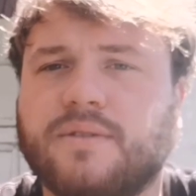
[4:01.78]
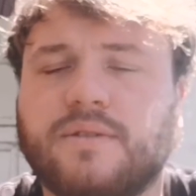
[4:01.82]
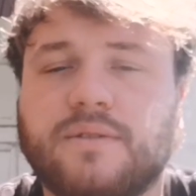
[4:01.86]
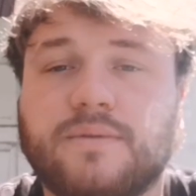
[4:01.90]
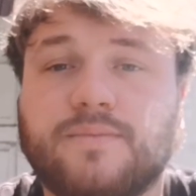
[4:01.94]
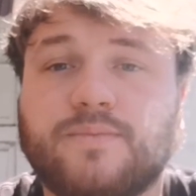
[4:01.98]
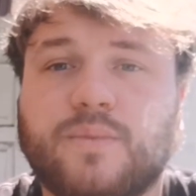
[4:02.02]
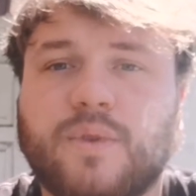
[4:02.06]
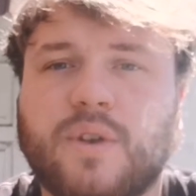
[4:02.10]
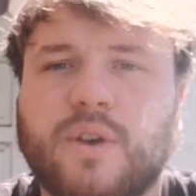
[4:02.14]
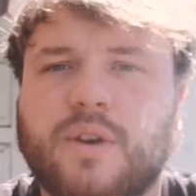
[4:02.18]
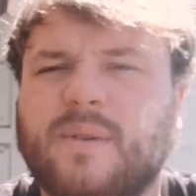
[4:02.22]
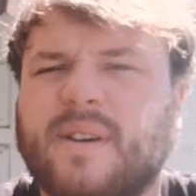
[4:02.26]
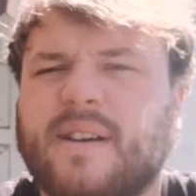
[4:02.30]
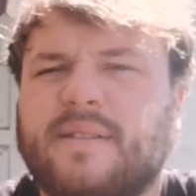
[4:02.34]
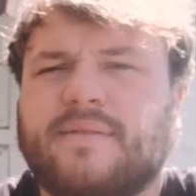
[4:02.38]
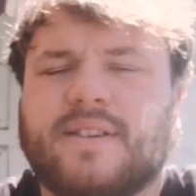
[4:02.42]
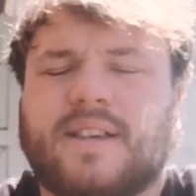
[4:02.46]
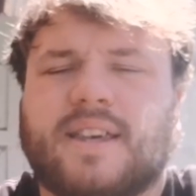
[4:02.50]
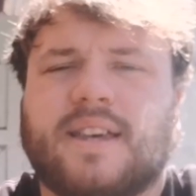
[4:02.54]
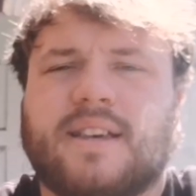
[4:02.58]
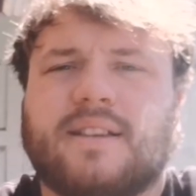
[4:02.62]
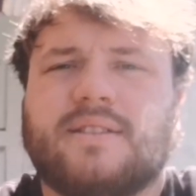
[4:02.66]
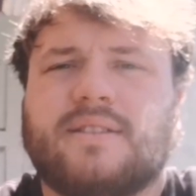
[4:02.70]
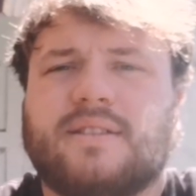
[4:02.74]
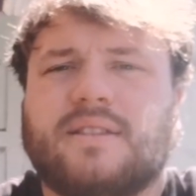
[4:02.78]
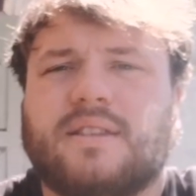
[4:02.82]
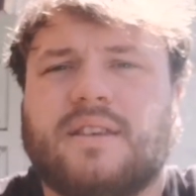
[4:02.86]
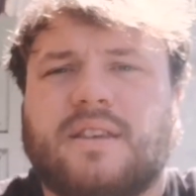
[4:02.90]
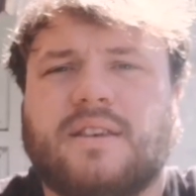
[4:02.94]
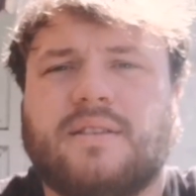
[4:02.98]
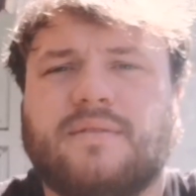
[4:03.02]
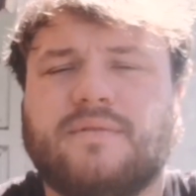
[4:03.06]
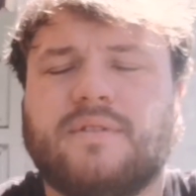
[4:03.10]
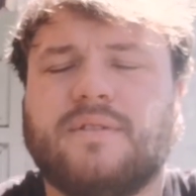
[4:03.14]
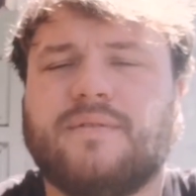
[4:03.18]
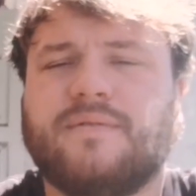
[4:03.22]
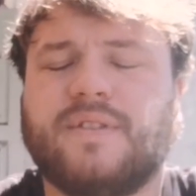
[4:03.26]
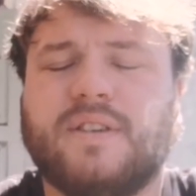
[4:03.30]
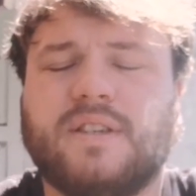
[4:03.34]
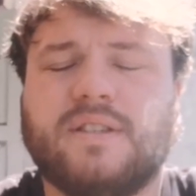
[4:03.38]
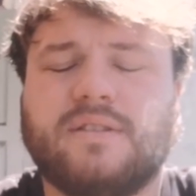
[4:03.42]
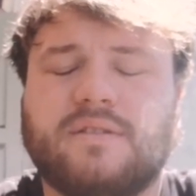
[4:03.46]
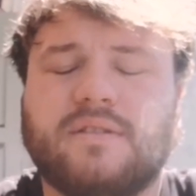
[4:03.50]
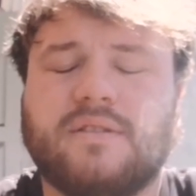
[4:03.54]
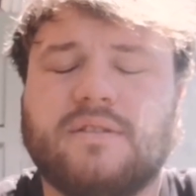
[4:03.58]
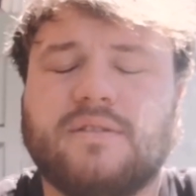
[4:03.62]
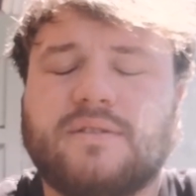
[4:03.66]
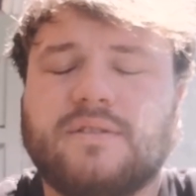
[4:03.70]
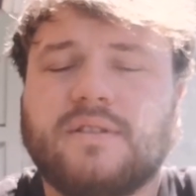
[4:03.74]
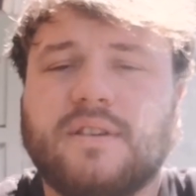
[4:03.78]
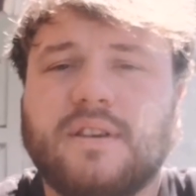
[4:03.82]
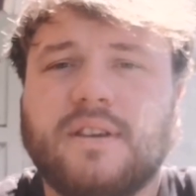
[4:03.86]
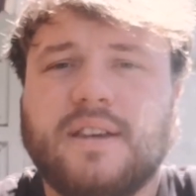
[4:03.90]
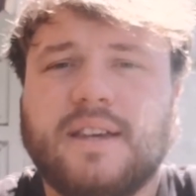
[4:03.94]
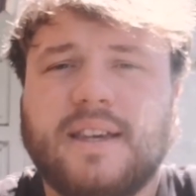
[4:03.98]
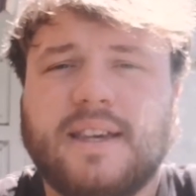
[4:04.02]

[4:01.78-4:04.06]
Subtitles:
or whoever gets the visas,